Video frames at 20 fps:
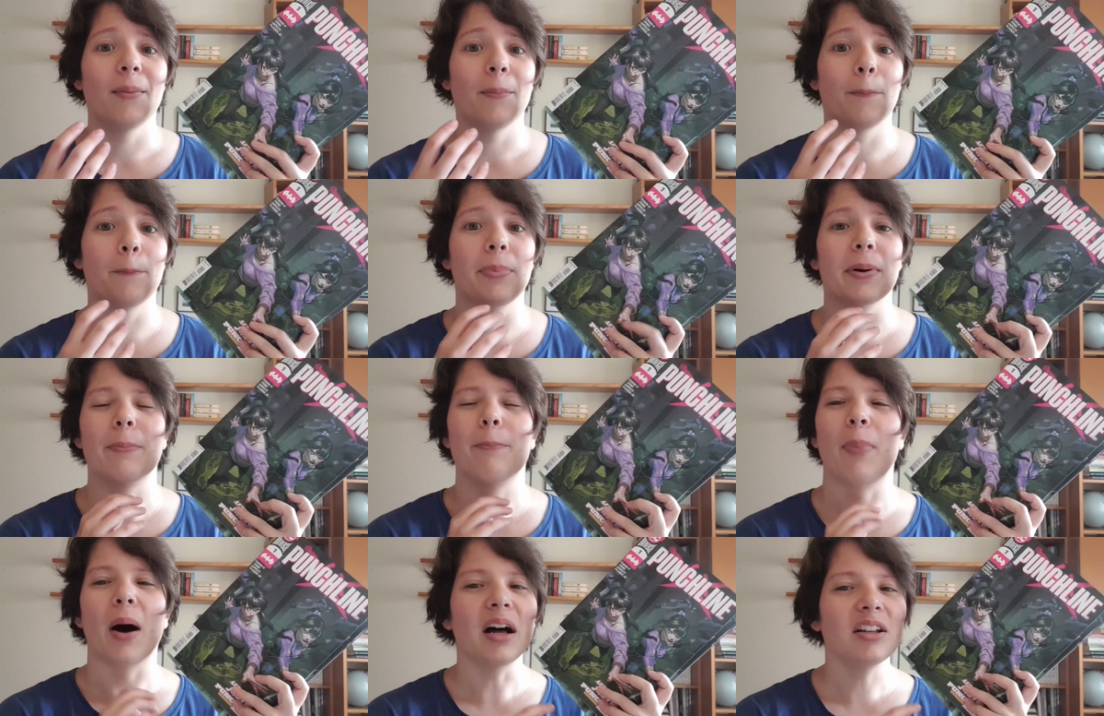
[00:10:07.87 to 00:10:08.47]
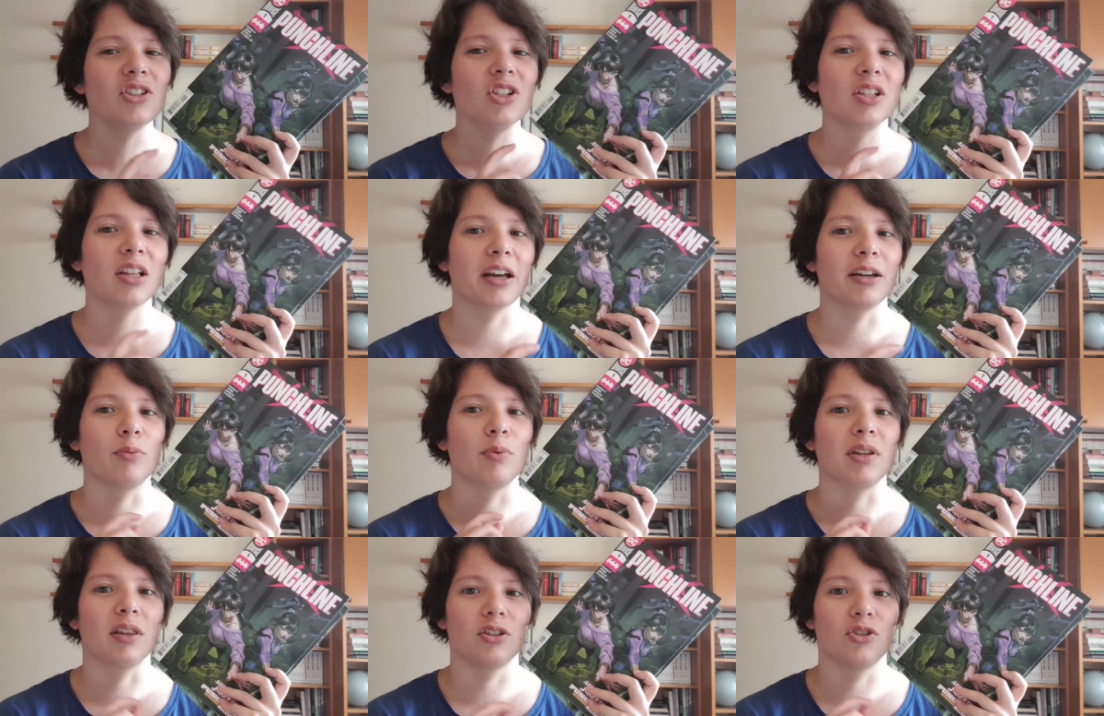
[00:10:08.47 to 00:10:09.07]
But
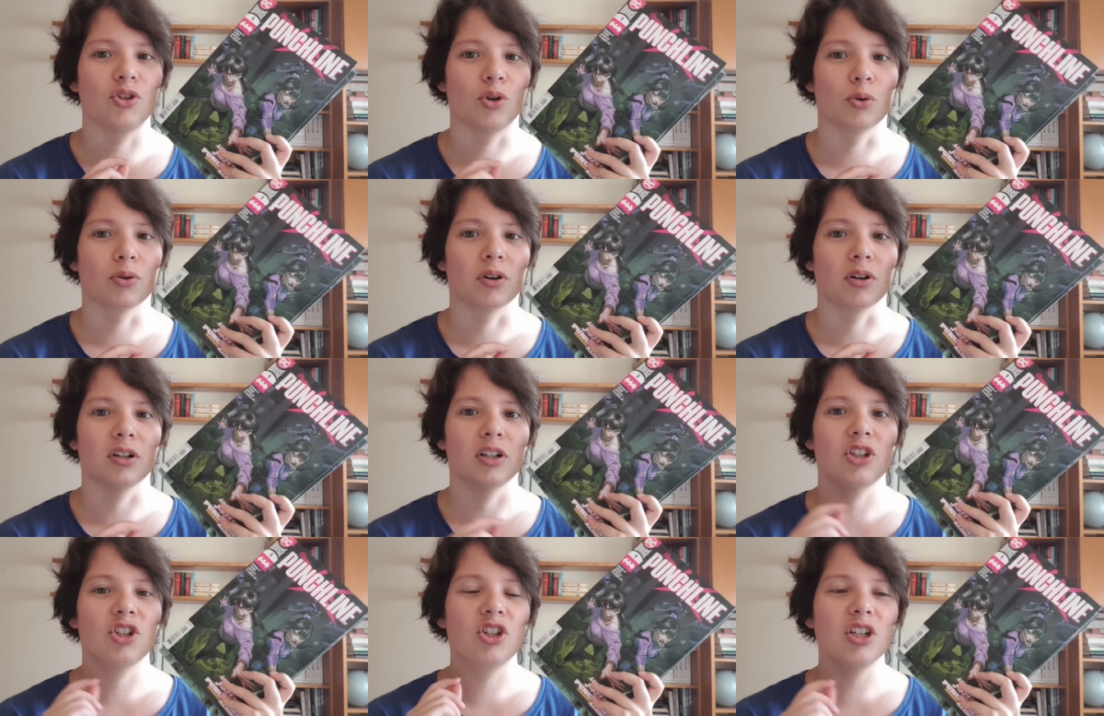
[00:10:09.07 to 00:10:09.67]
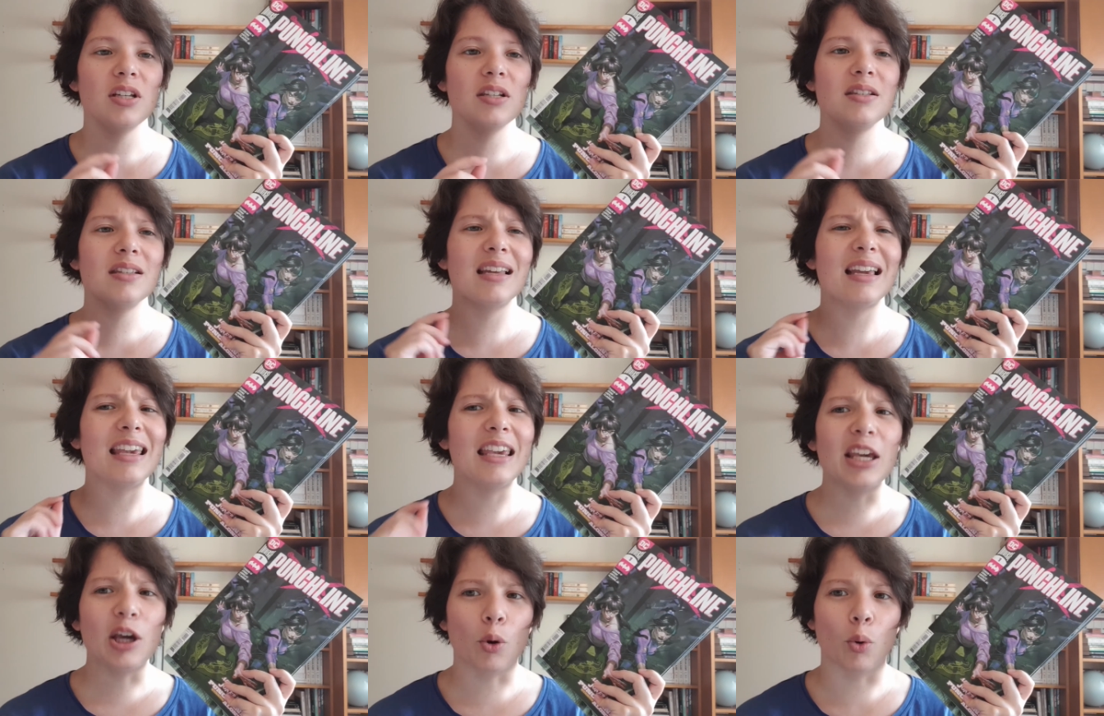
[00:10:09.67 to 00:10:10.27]
Punchline with the Joker, she's
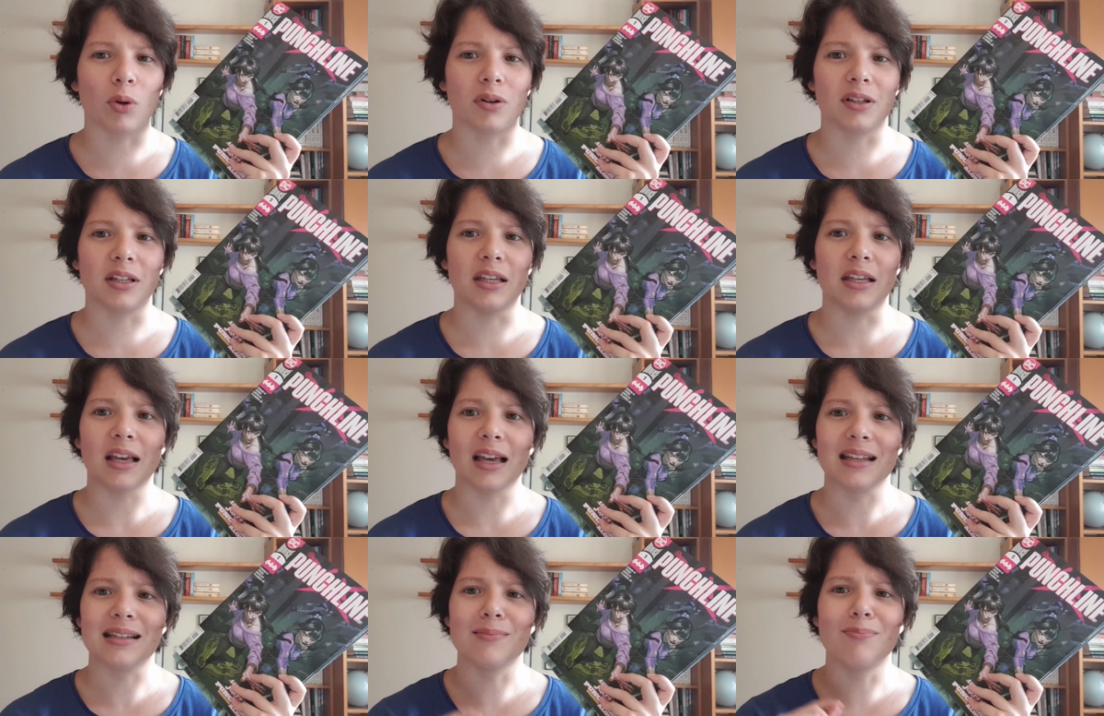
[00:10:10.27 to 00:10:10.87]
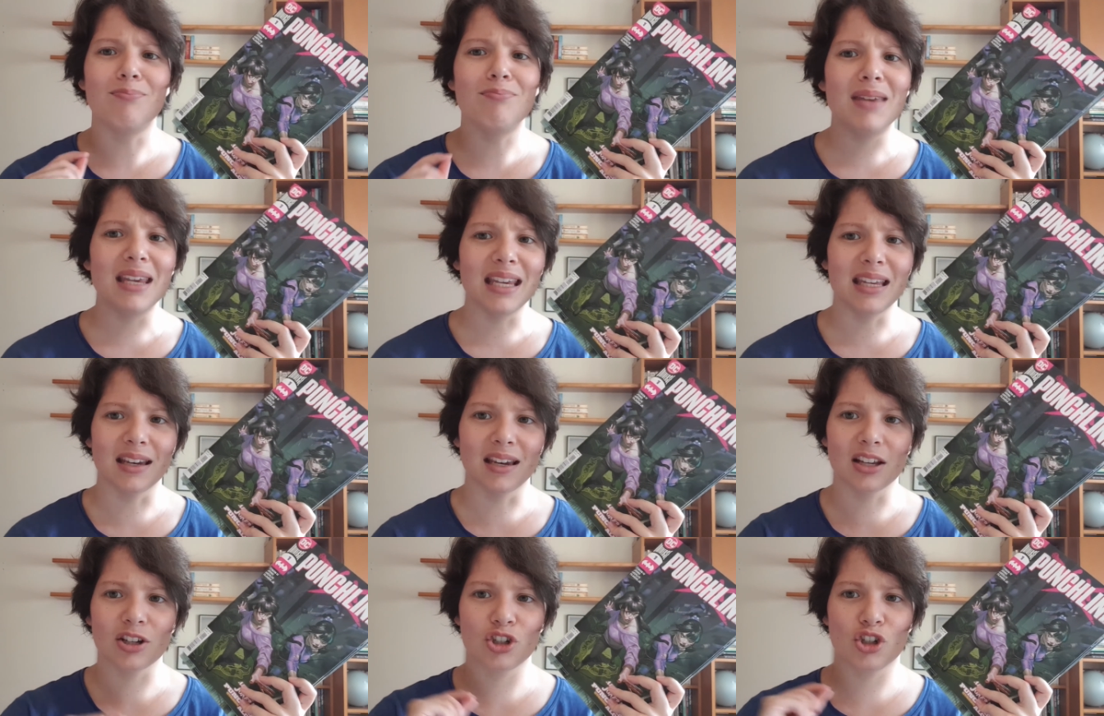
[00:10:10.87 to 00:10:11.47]
equally as mean,